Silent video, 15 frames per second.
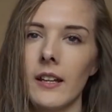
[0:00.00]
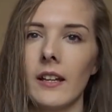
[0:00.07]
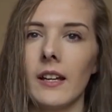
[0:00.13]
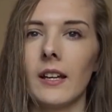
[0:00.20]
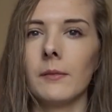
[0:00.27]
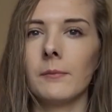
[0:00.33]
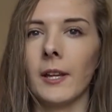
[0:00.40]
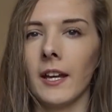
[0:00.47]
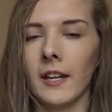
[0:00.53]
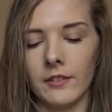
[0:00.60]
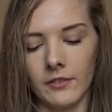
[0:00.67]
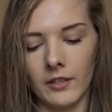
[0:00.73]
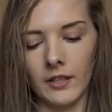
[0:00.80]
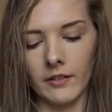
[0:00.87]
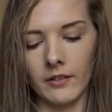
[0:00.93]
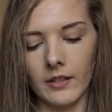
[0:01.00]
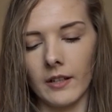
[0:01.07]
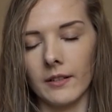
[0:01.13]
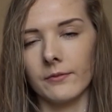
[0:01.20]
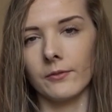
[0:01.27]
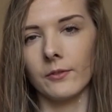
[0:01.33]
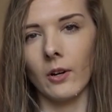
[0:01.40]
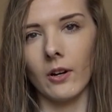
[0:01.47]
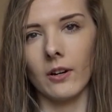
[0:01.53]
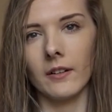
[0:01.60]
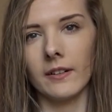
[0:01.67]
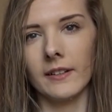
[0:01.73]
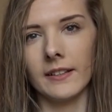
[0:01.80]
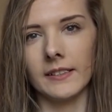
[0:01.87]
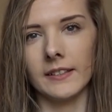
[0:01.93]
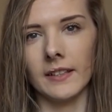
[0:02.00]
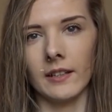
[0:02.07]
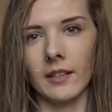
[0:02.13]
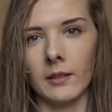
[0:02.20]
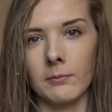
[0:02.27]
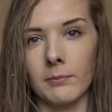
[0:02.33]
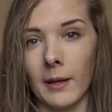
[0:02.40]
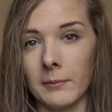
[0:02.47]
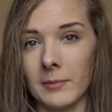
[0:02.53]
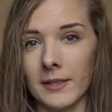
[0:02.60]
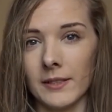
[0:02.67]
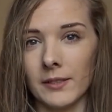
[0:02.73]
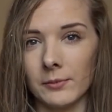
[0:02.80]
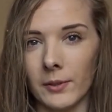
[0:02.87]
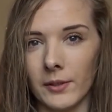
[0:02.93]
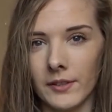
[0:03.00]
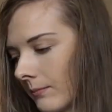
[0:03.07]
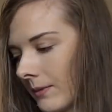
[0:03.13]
The hairdryer I've got is a Babyliss one,